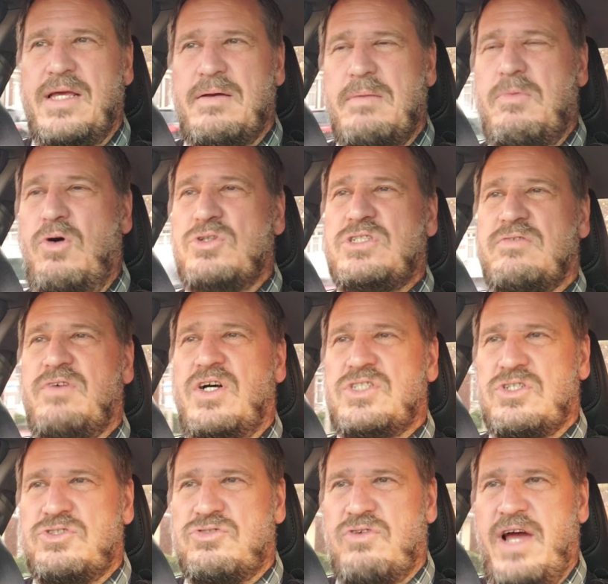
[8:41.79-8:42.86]
And most of
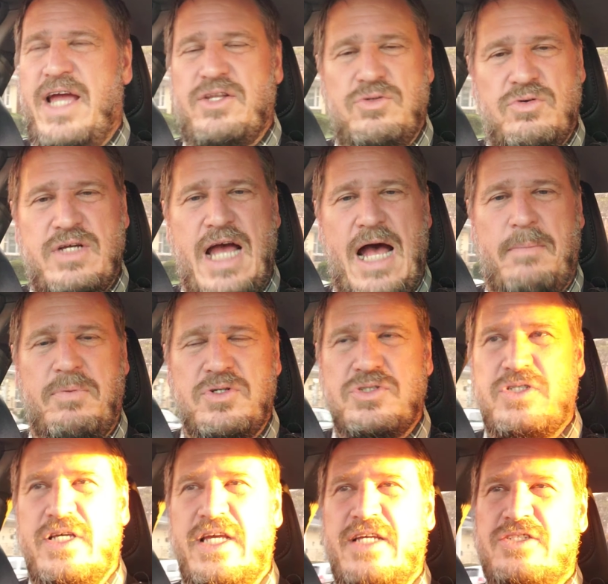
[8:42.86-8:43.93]
us are trying to accomplish
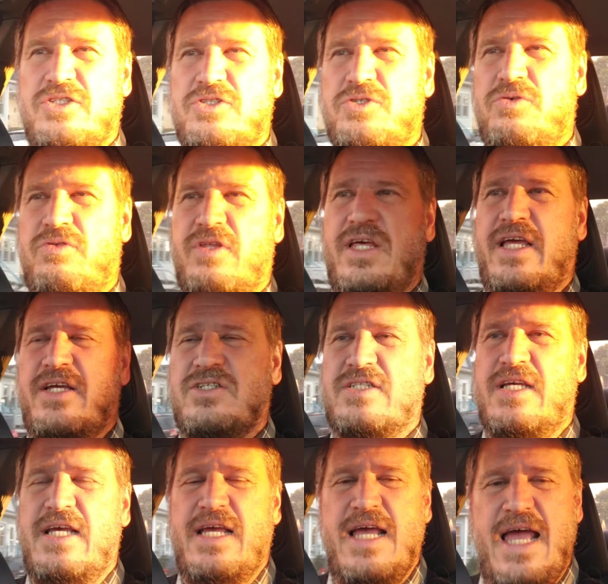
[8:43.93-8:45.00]
things and do things.
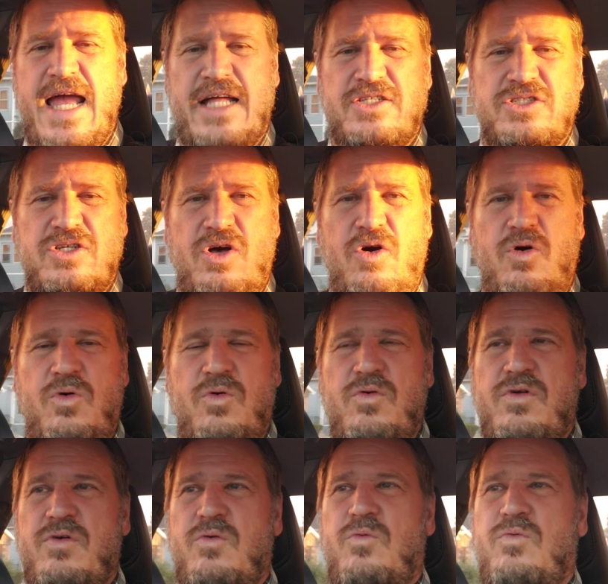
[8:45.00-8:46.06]
And so
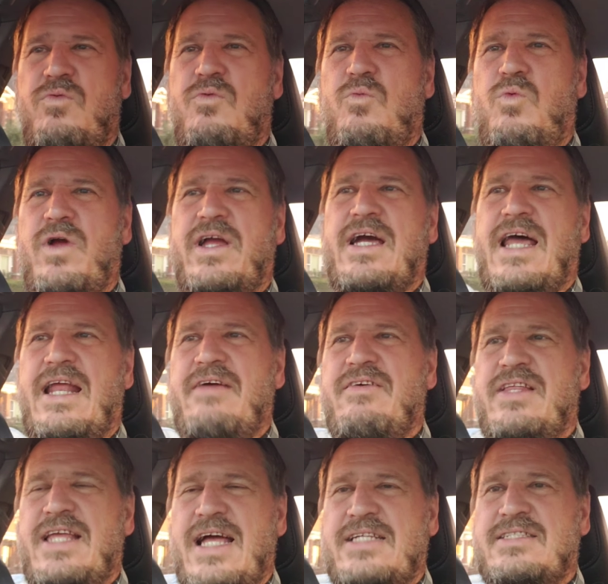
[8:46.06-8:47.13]
we're kind of
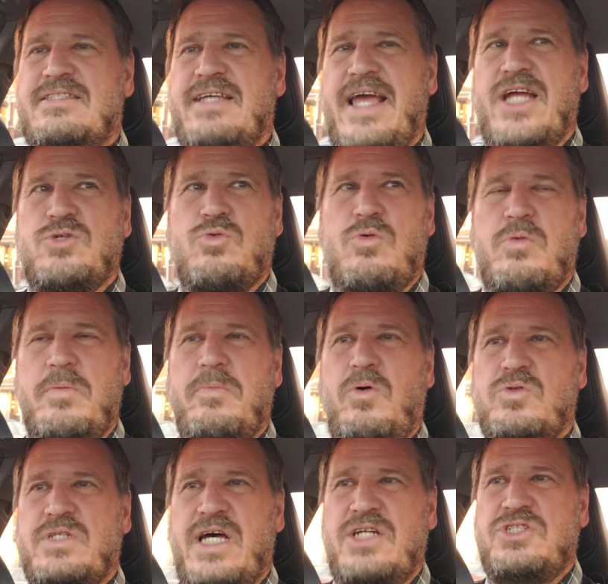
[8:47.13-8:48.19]
in that stage where we're
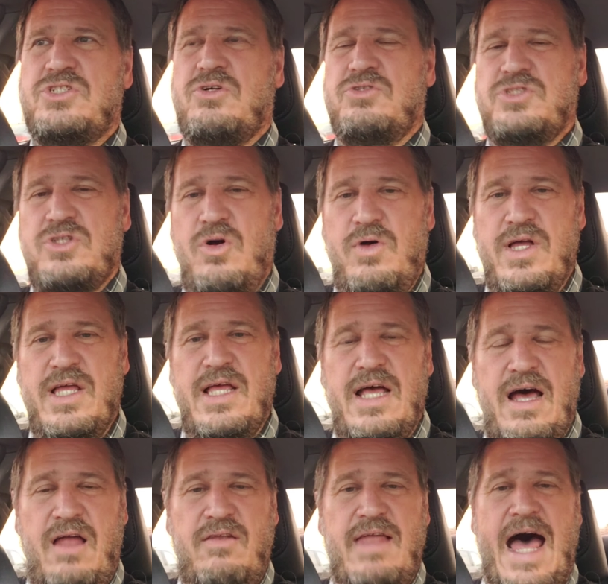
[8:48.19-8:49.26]
potential. So
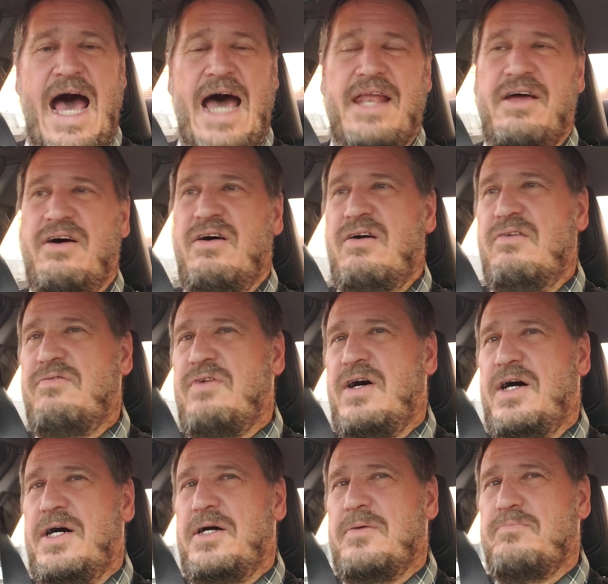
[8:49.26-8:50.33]
a lot of
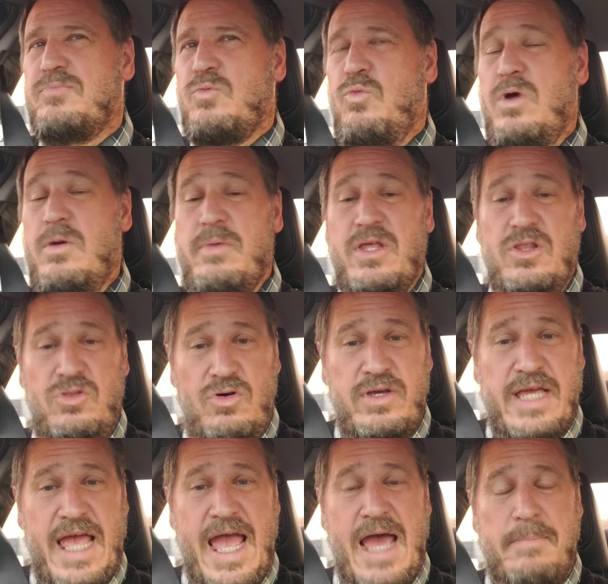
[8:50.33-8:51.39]
um, women
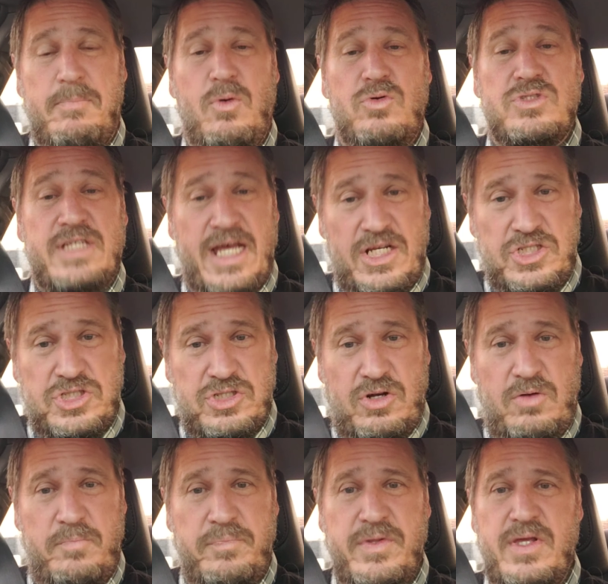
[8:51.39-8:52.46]
look at
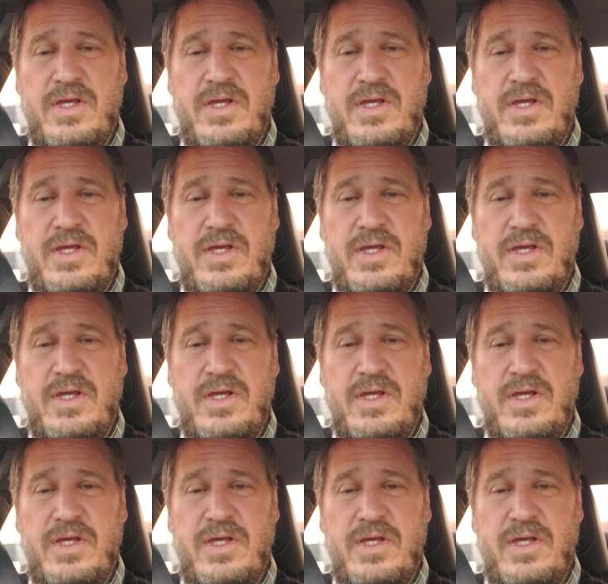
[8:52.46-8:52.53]
potential